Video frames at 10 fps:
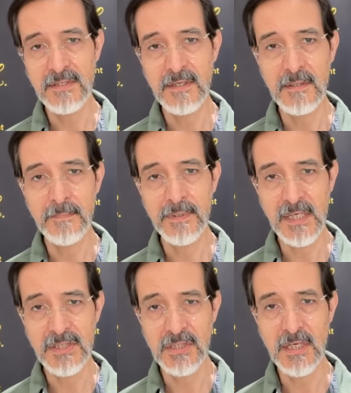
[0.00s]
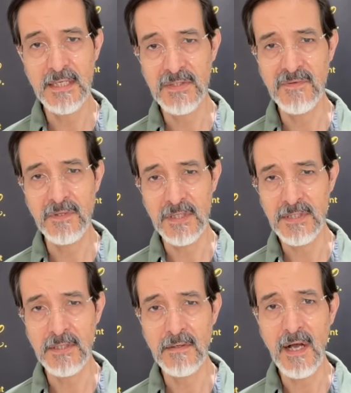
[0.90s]
their production guidance for this
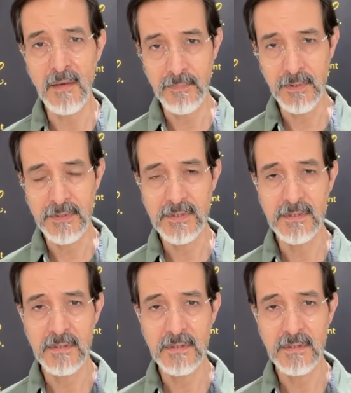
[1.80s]
year upwards.